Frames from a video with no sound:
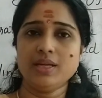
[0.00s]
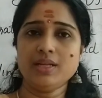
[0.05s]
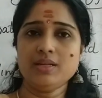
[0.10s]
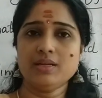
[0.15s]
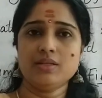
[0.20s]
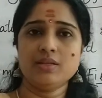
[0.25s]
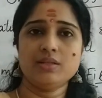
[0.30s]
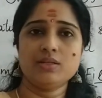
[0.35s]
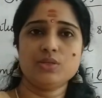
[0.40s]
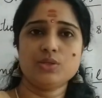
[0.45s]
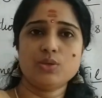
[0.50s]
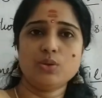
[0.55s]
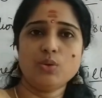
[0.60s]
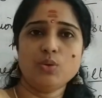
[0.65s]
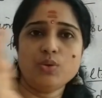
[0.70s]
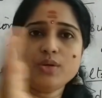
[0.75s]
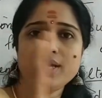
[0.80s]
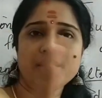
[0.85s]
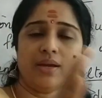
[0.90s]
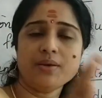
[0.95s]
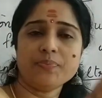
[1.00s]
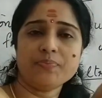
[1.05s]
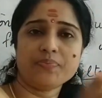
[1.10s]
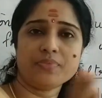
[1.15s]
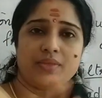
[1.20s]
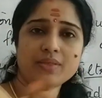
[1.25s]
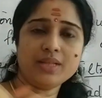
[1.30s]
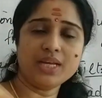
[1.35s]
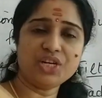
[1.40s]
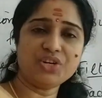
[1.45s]
Then slowly,
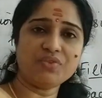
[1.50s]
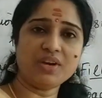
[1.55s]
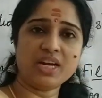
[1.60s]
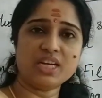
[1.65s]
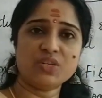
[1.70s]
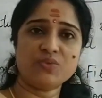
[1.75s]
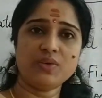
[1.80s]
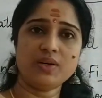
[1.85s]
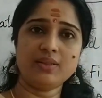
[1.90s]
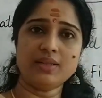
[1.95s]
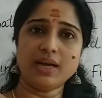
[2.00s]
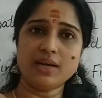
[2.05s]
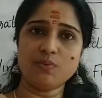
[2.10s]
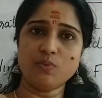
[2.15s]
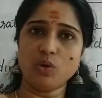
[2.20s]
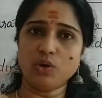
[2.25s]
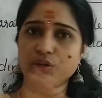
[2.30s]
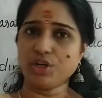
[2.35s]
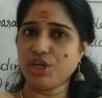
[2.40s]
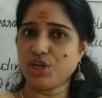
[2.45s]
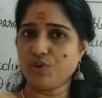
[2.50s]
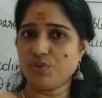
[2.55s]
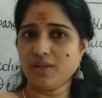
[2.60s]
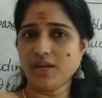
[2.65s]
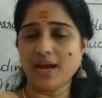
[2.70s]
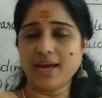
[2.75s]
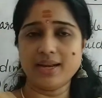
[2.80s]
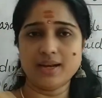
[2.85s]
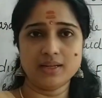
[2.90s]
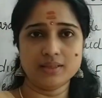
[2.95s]
they transfer that water into
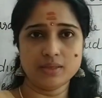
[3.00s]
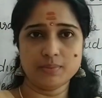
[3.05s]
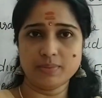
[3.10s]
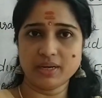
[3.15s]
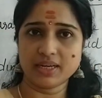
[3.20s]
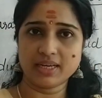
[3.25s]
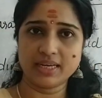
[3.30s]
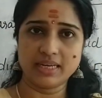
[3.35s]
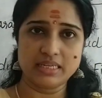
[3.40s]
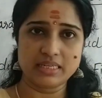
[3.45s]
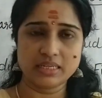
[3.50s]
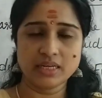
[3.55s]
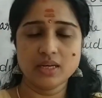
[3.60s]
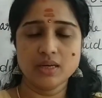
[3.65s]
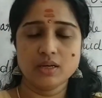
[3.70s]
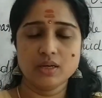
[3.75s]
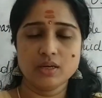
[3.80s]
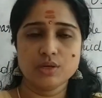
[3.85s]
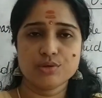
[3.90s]
the another bucket.